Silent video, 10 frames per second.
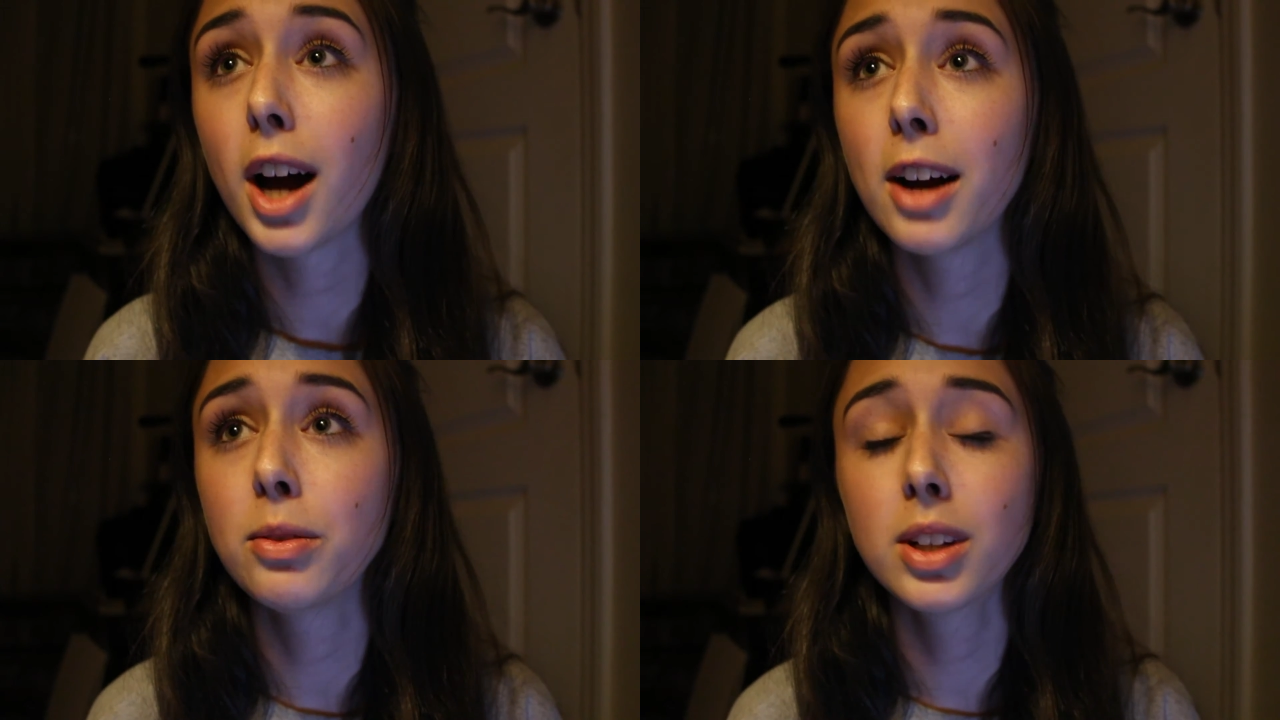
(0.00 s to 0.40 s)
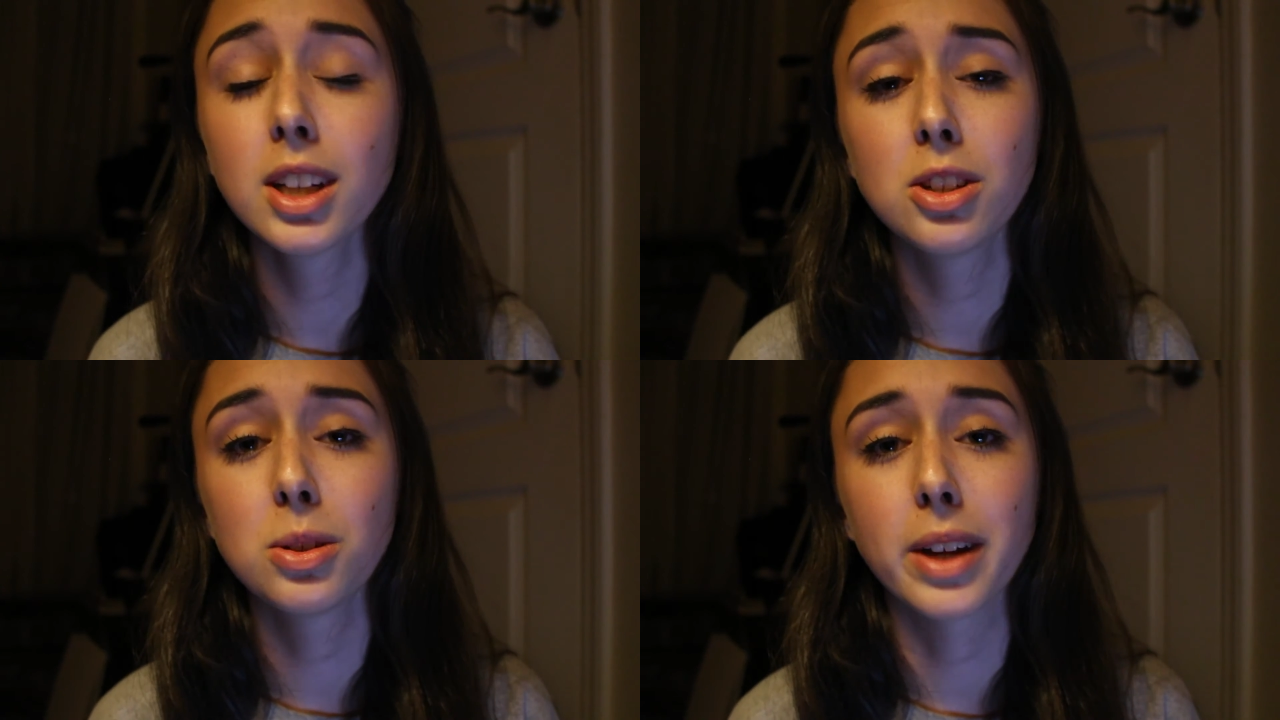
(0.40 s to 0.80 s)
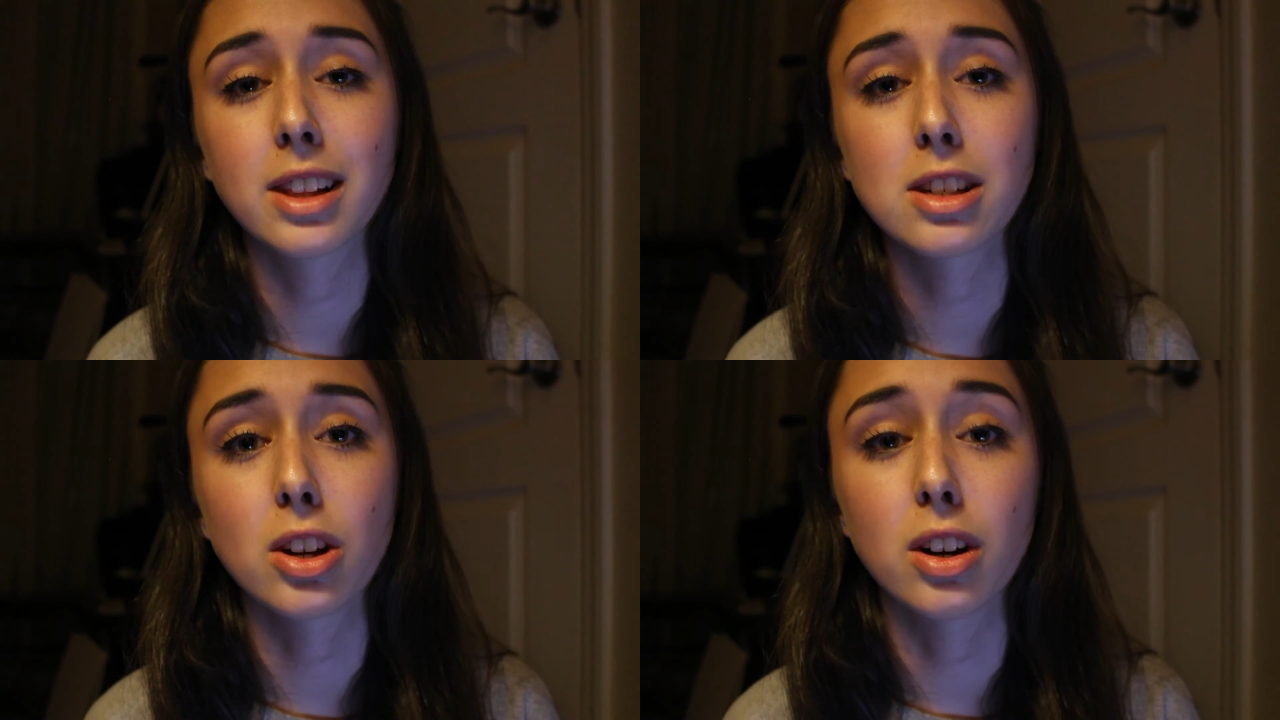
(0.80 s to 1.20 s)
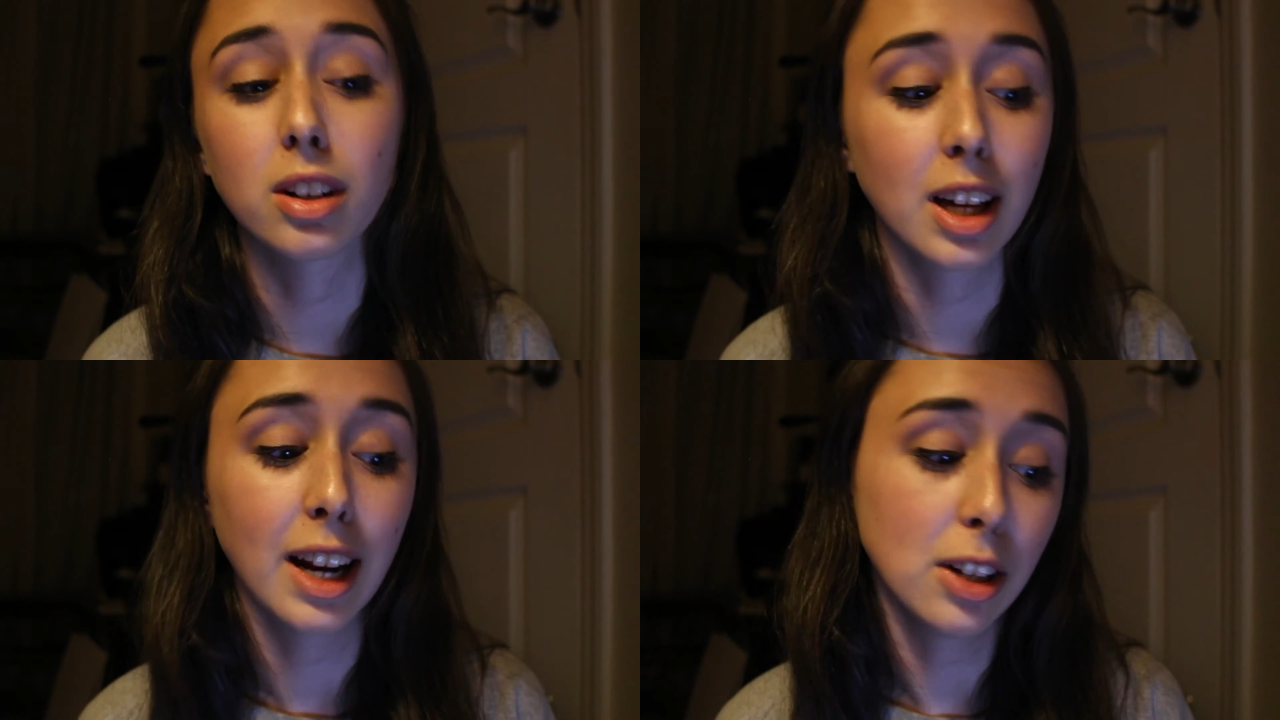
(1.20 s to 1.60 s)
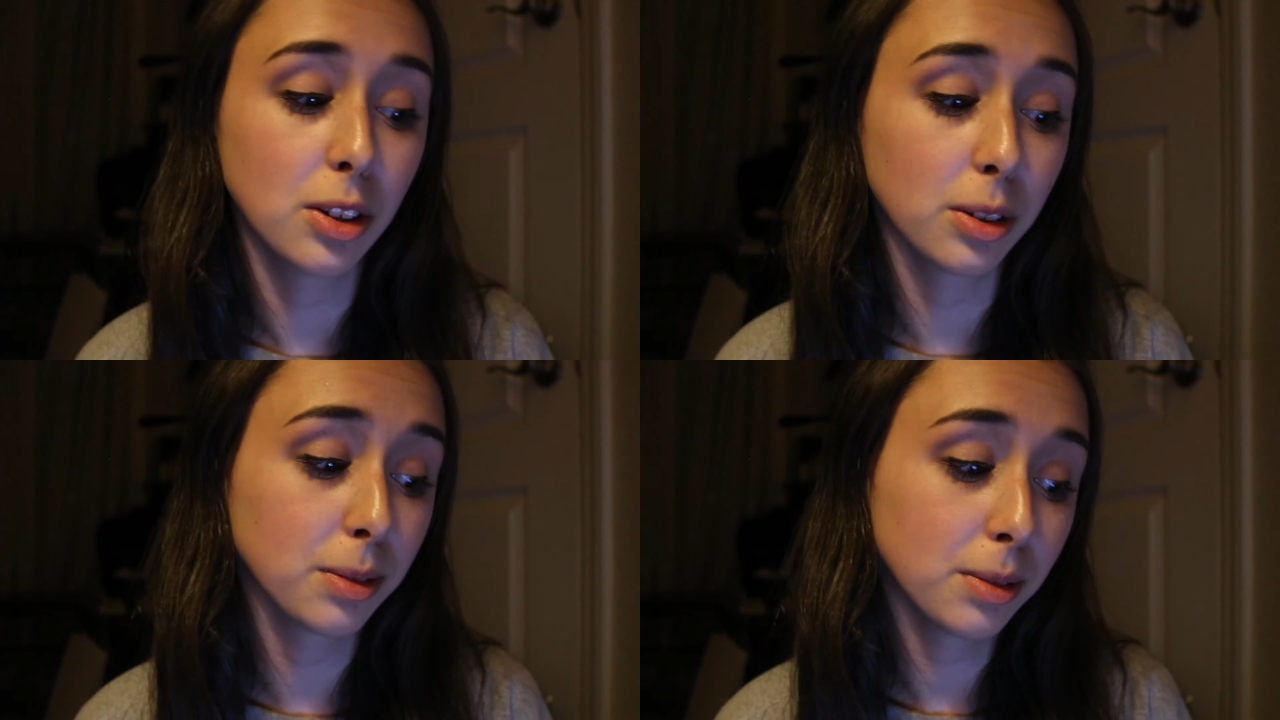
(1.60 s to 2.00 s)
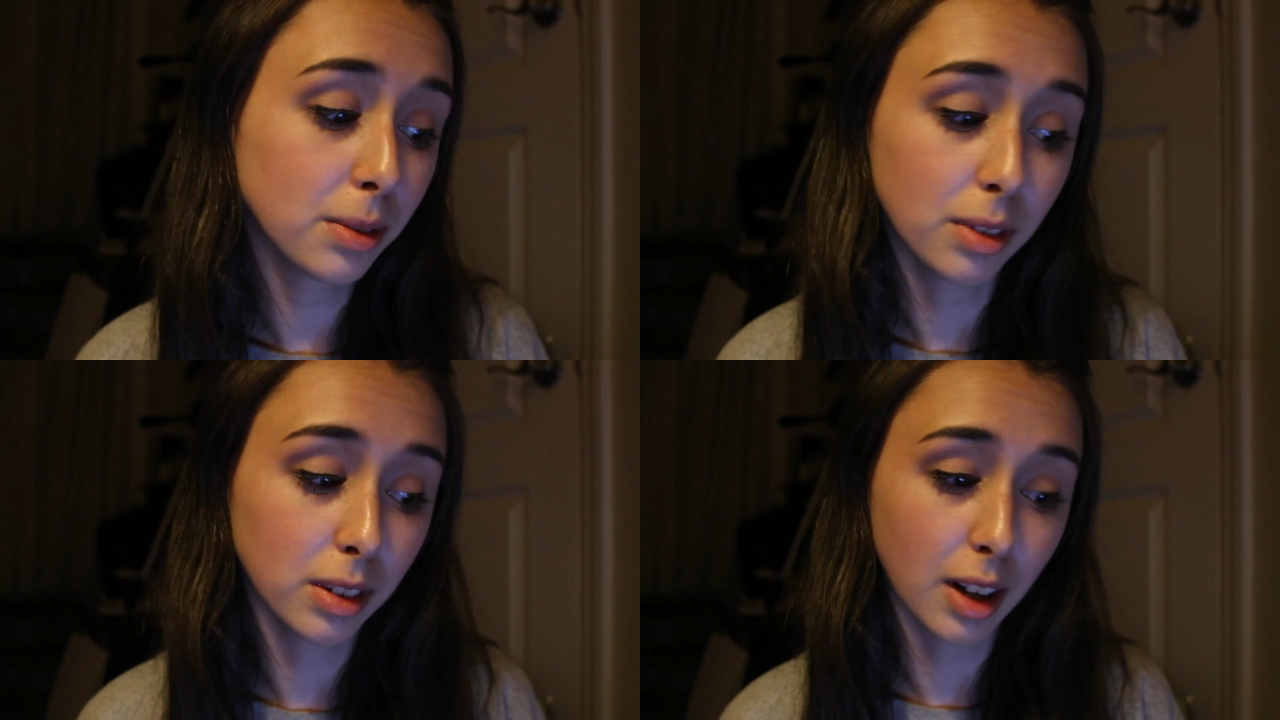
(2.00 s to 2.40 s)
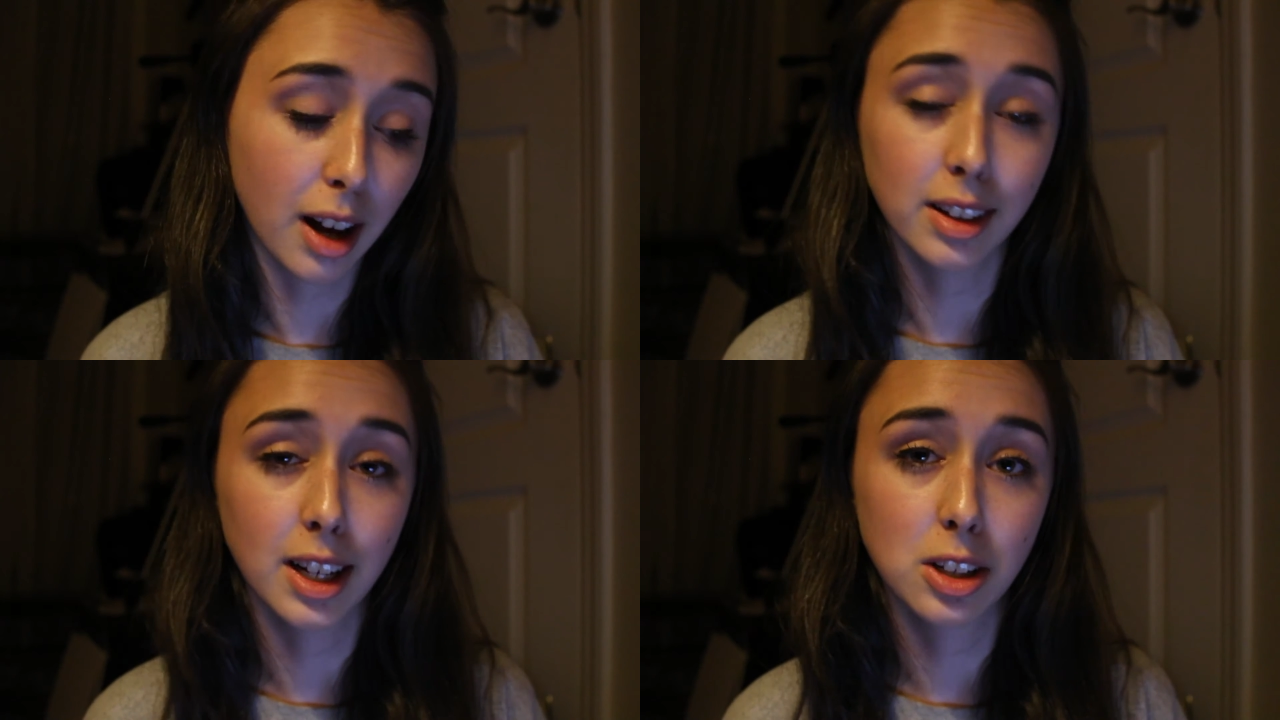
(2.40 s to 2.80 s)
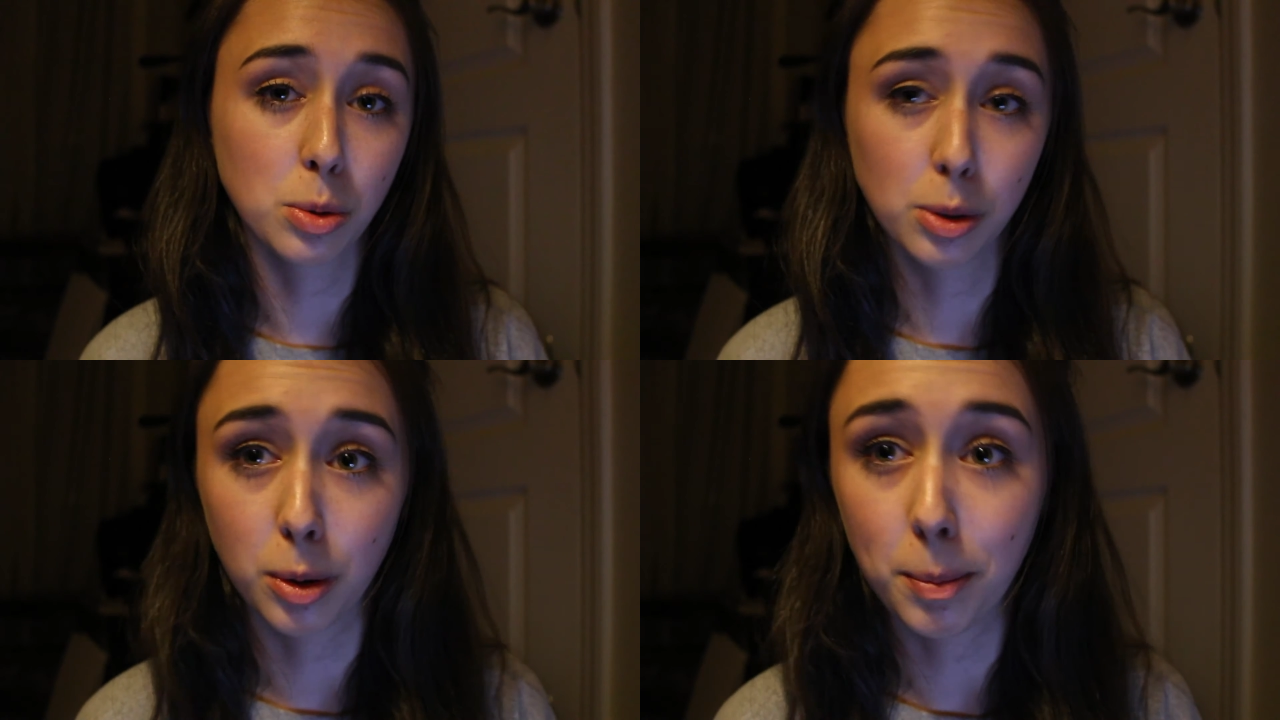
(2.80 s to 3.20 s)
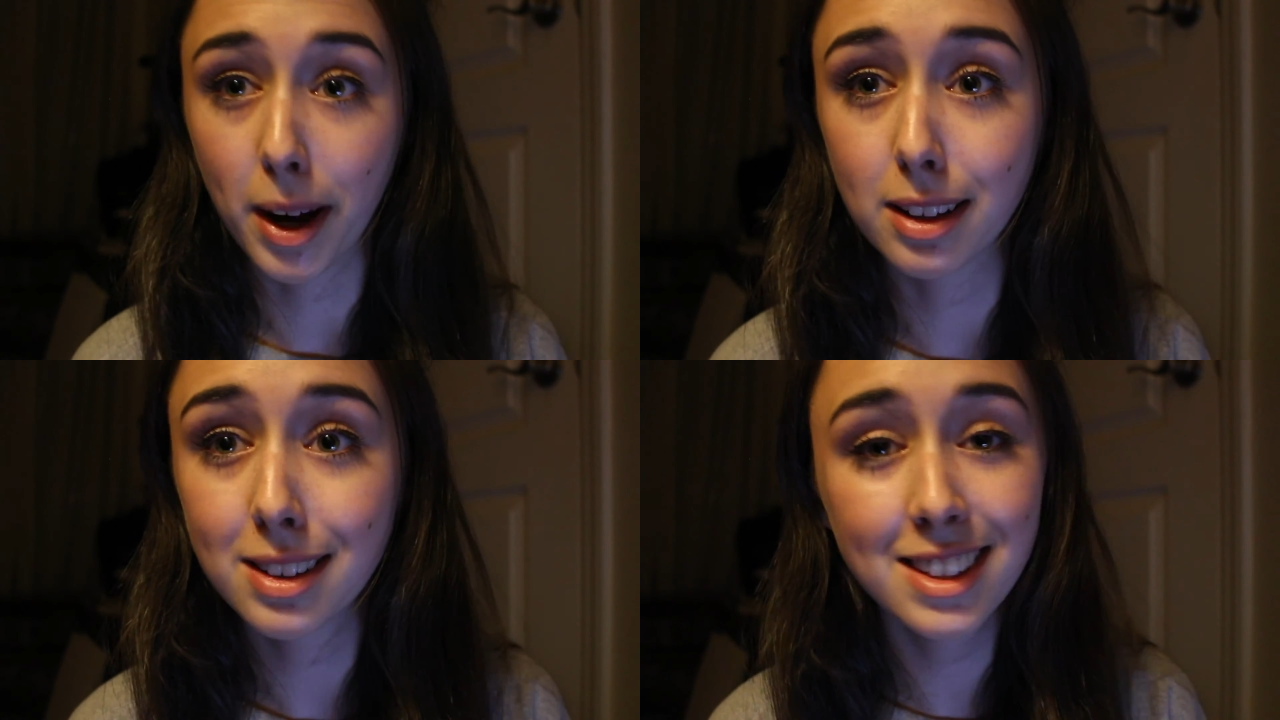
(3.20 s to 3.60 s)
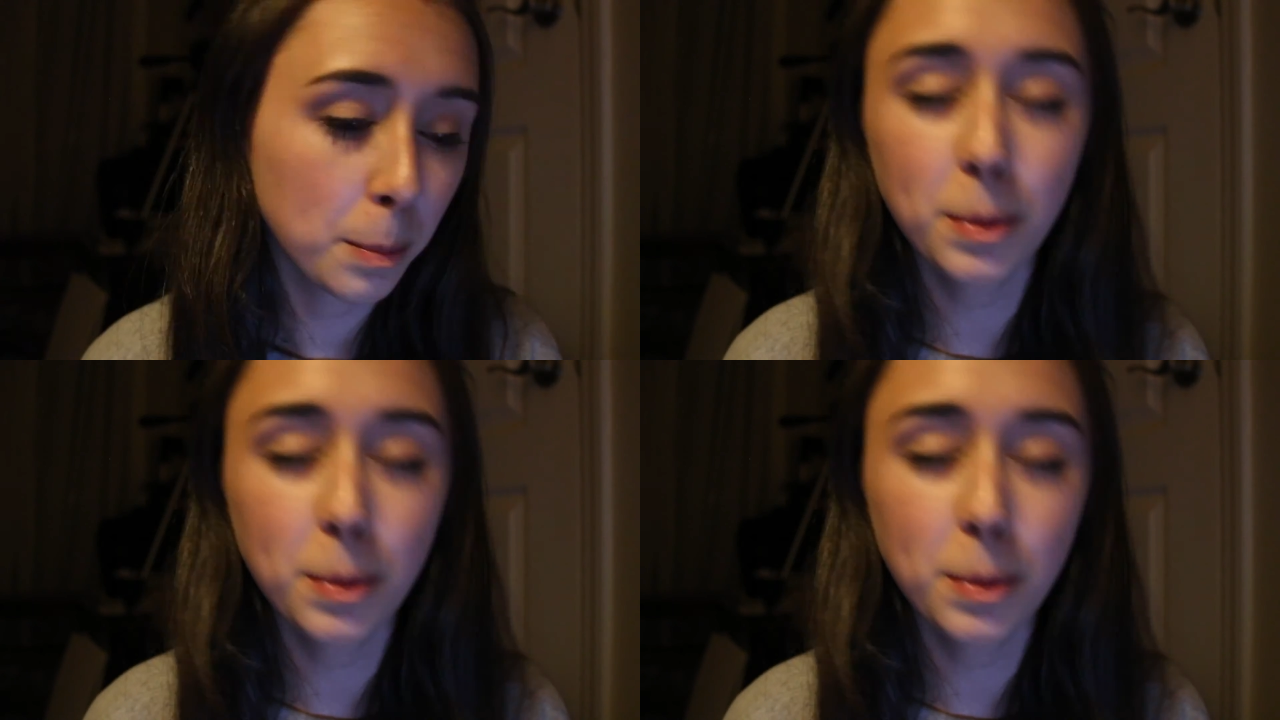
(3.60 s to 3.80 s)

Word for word: I really do like the song and I don't not like Twenty One Pilots.